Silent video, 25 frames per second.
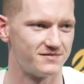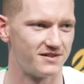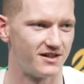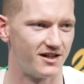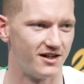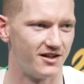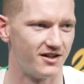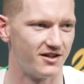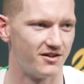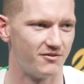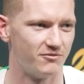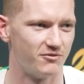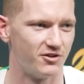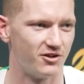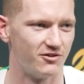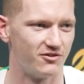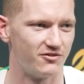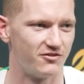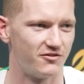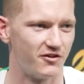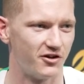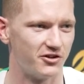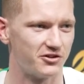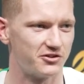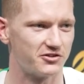I'm
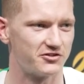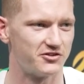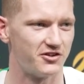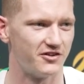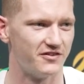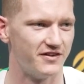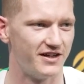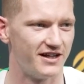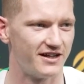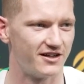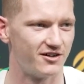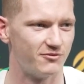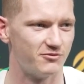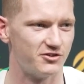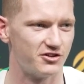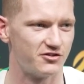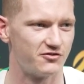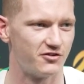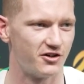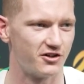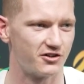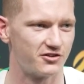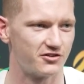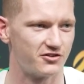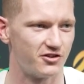not focused on that. I'm
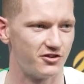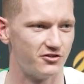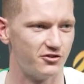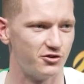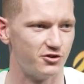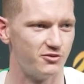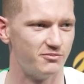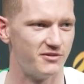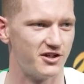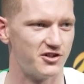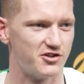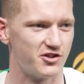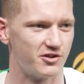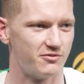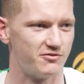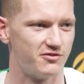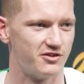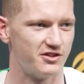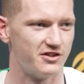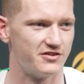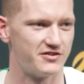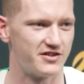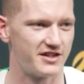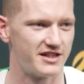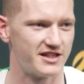just focused on doing my job
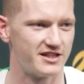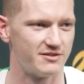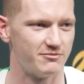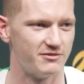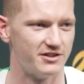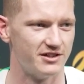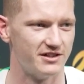for the team.